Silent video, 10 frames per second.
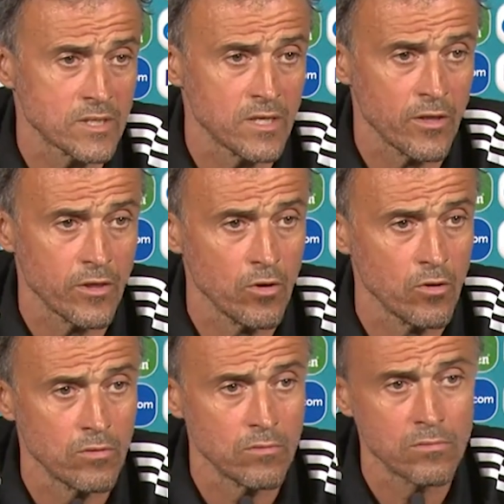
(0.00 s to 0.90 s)

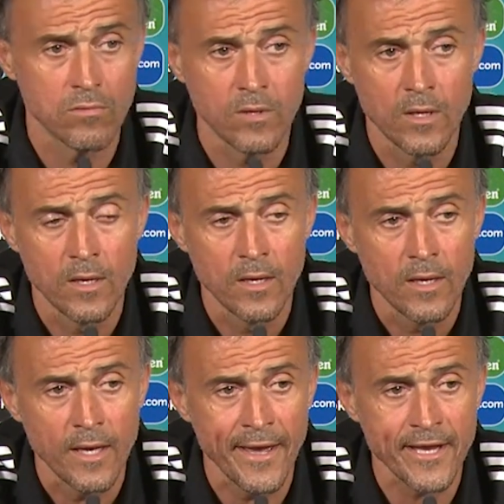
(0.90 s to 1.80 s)
It's uh,
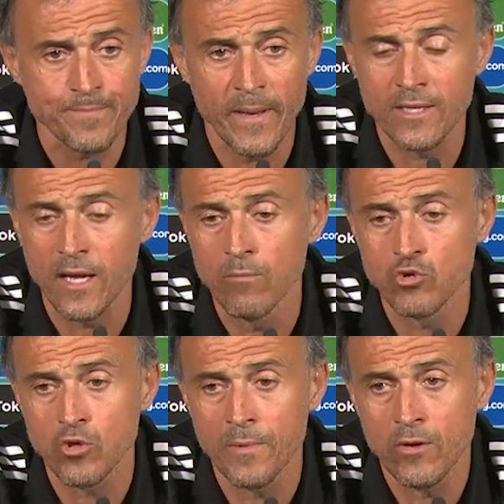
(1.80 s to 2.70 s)

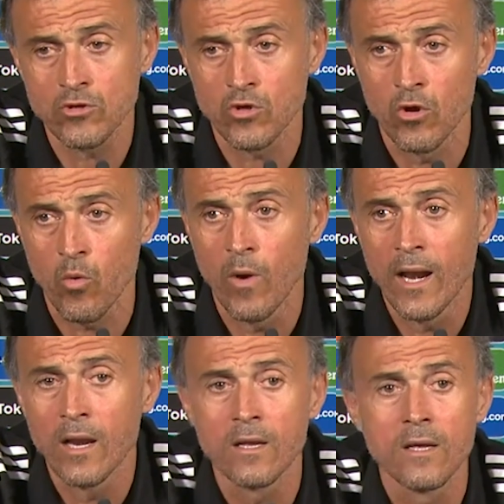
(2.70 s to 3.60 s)
fantastic
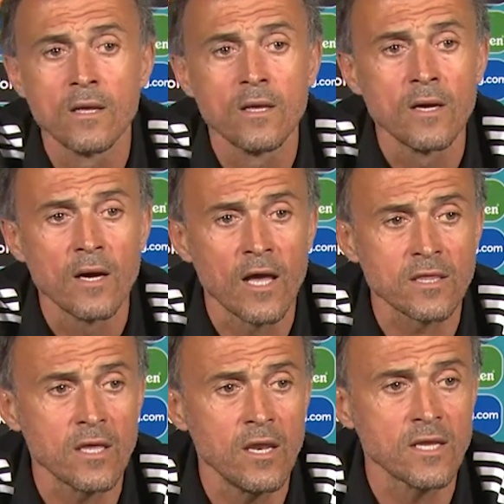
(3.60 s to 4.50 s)
news
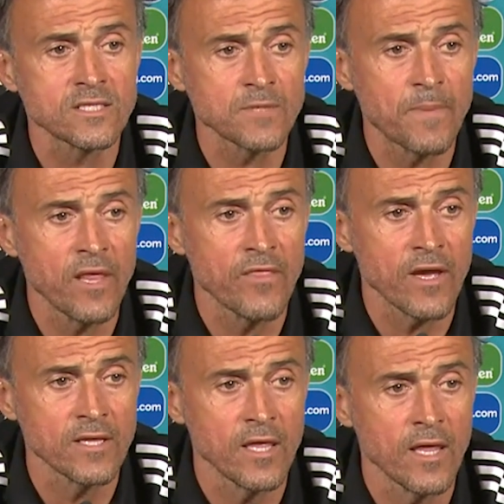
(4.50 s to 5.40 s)
um,
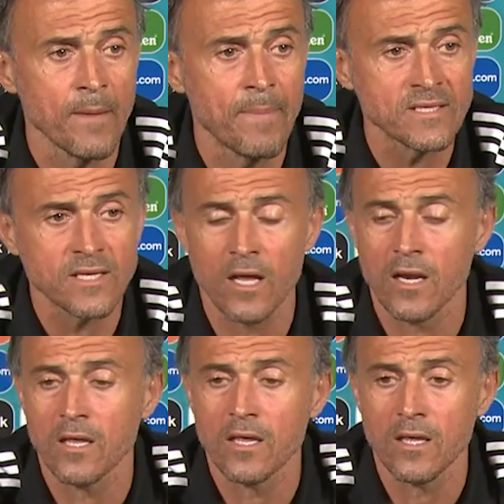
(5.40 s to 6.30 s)
because we
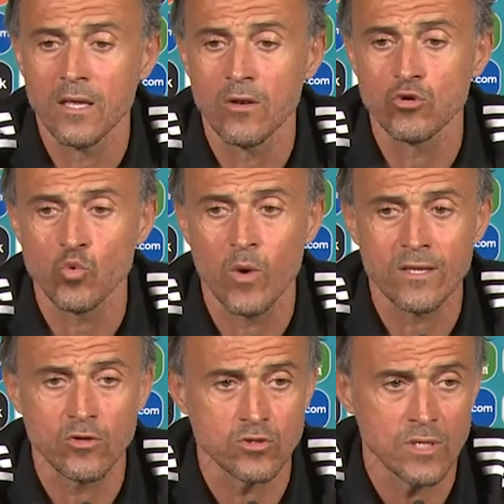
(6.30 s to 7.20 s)
obviously not an
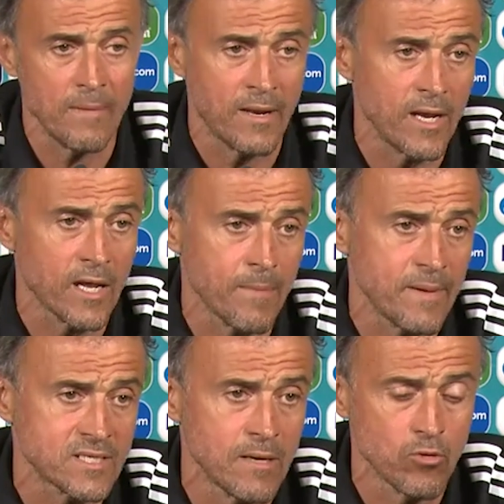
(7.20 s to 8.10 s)
experienced
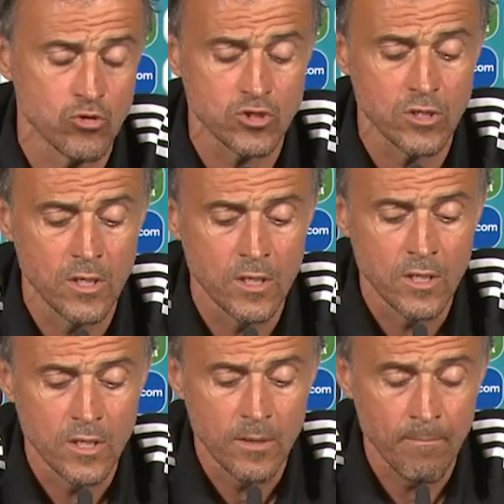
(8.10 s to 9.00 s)
national team,
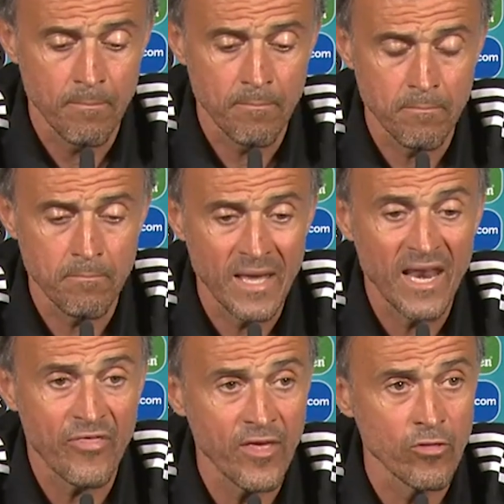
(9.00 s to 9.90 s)
so getting
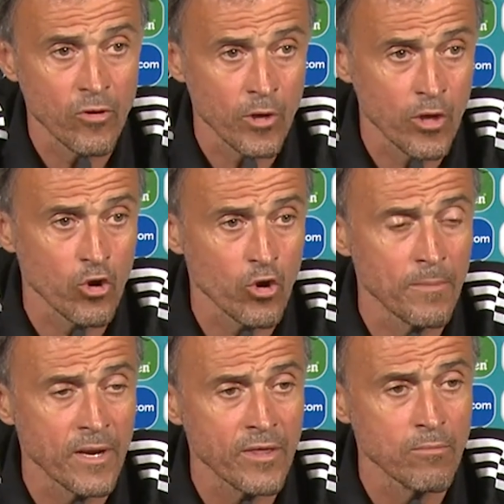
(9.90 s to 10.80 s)
the experience of
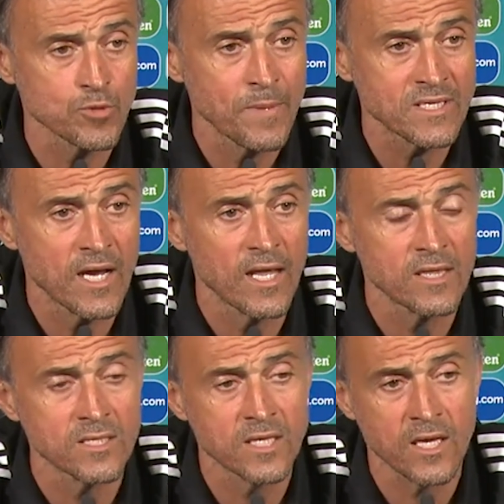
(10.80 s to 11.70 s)
getting through the quarterfinals
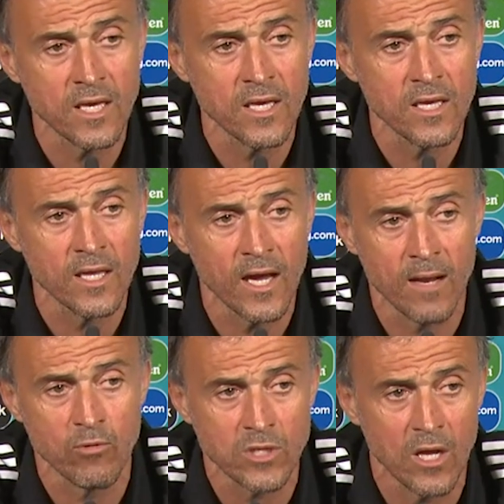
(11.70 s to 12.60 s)
in the way that we
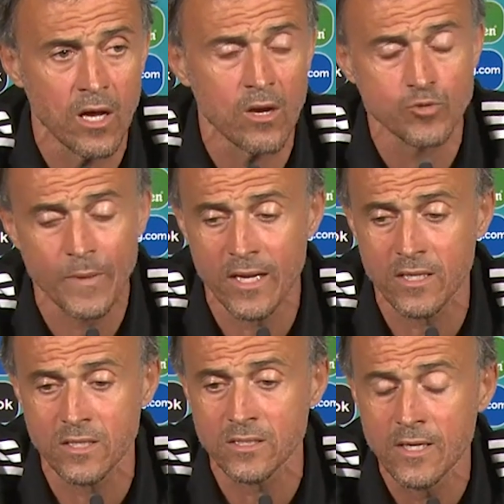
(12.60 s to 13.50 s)
did, uh,
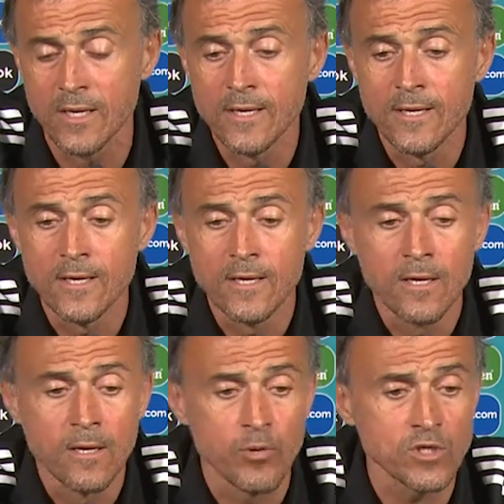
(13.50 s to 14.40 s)

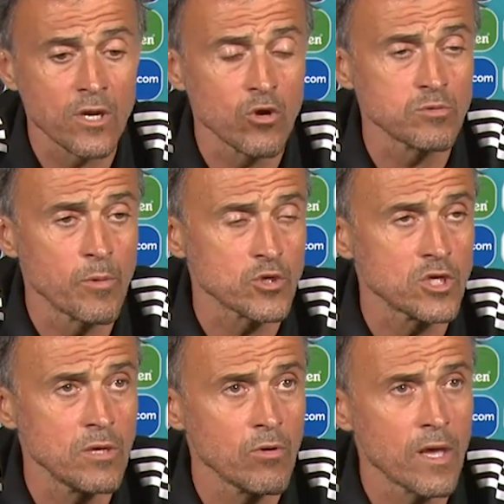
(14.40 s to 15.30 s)
deserving to
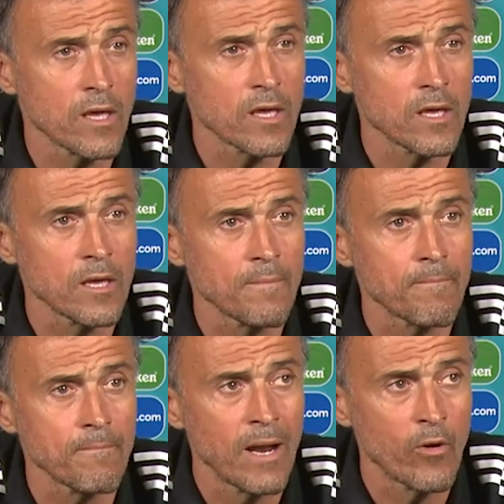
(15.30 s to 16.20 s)
do so. I did think we
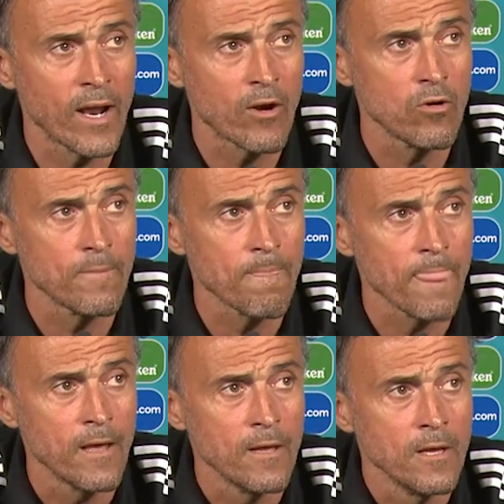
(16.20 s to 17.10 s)
deserved to get through before
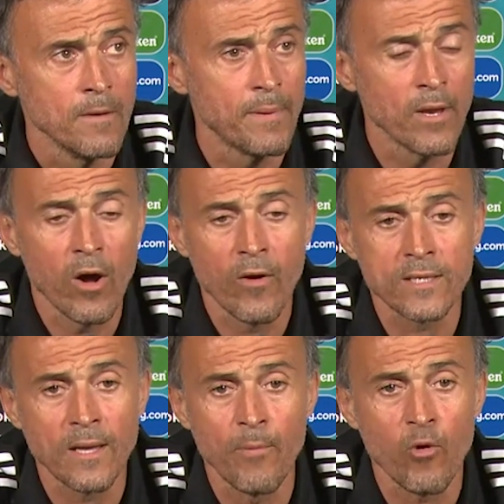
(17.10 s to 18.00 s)
the penalty
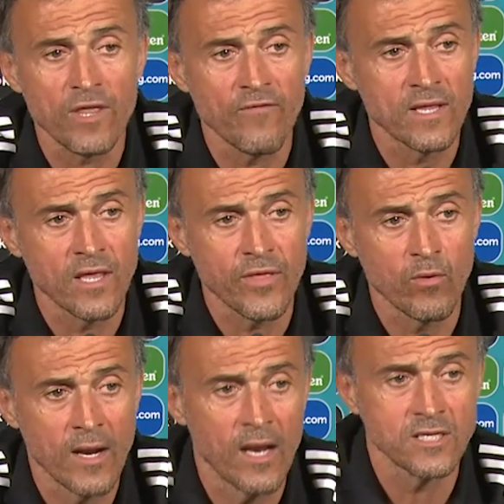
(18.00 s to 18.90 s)
shootout. That's obviously
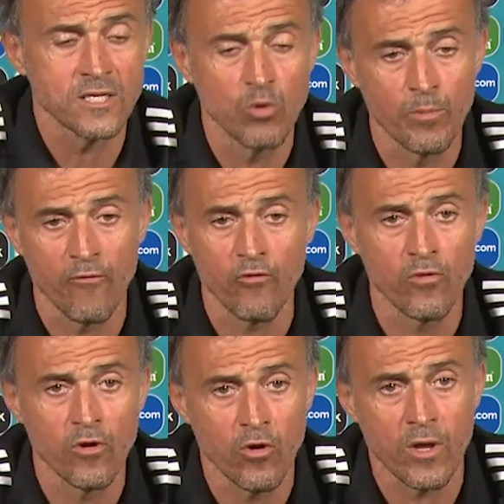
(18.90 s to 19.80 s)
hugely
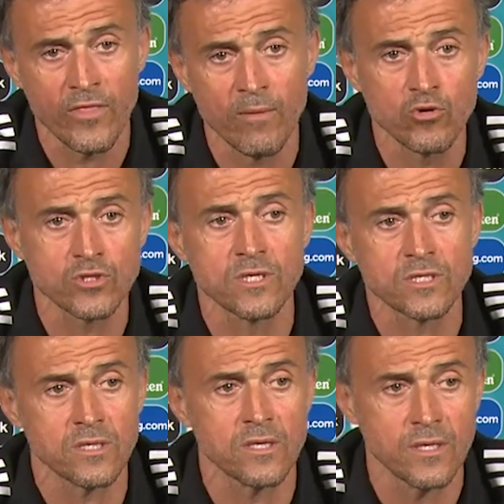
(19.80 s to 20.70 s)
important, and you can't
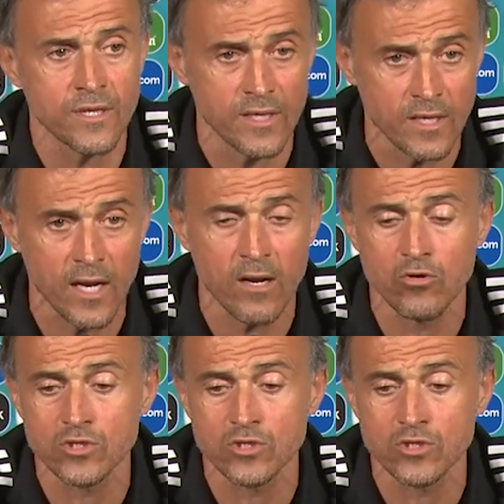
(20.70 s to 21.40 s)
overstate that.